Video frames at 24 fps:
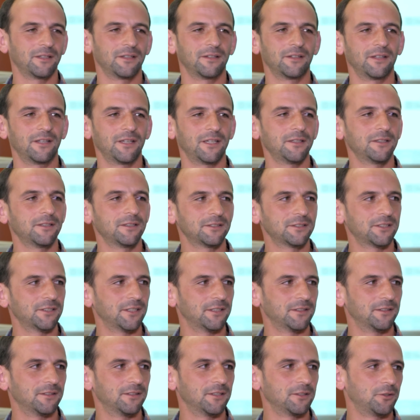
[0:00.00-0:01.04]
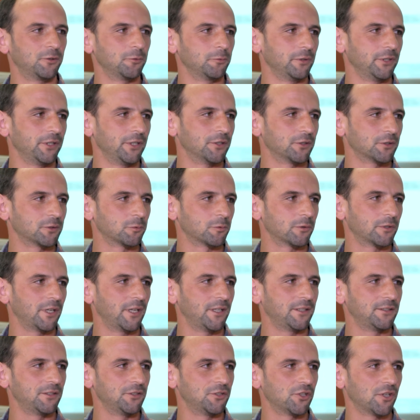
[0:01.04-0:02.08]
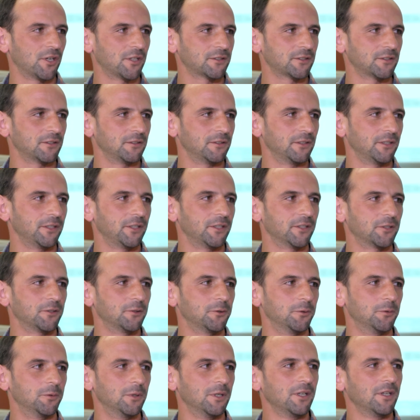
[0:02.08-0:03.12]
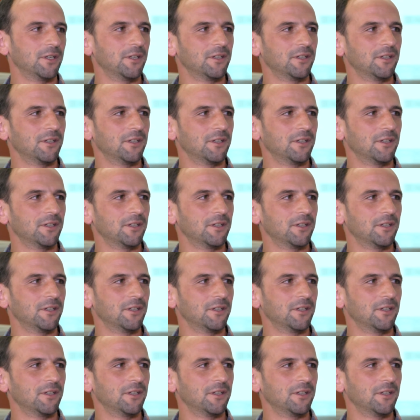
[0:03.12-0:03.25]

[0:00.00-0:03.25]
then, and the two leaders were A.C. Johnson and Lydia Koo.